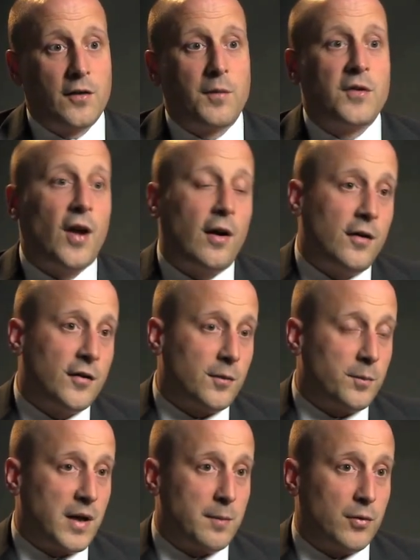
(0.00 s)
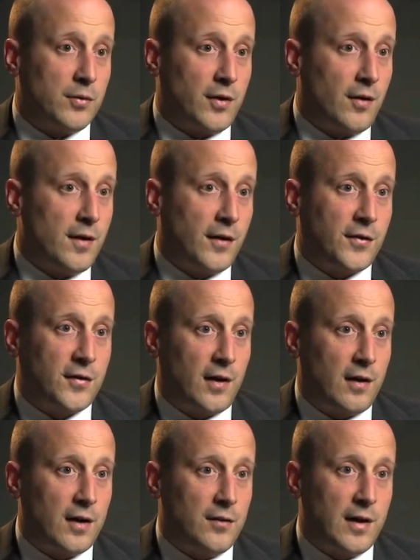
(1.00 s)
So the terrorism people don't
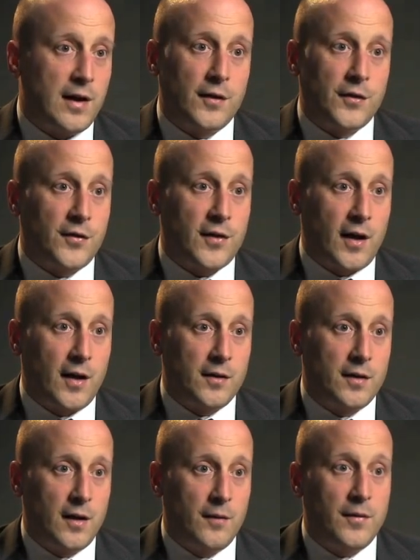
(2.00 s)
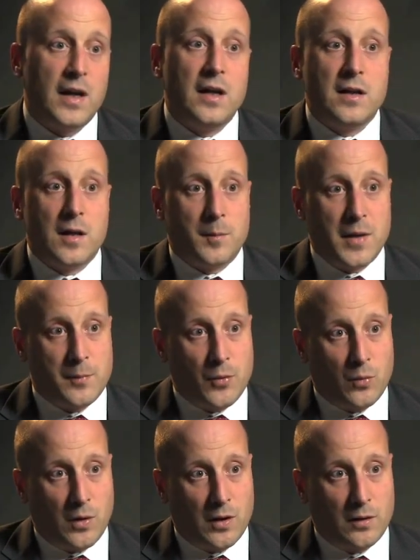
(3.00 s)
necessarily really understand the India
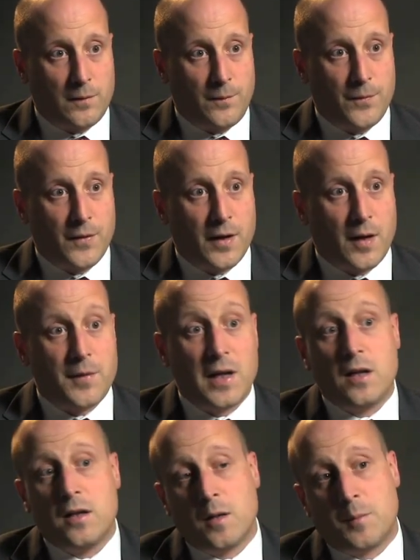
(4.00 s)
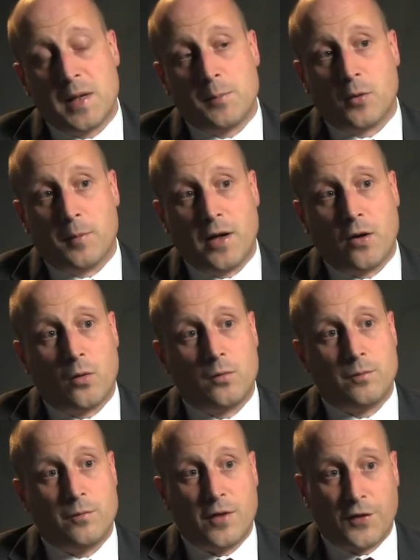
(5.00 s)
people well, and the India people may not
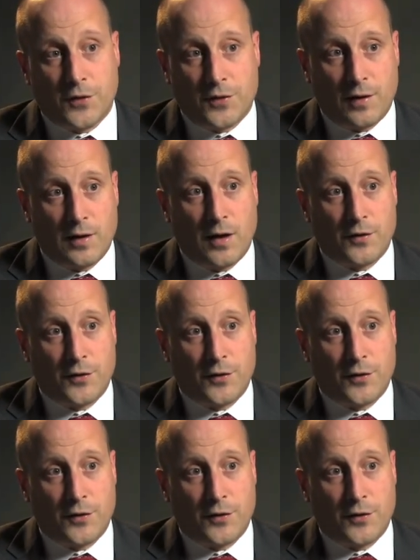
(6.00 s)
necessarily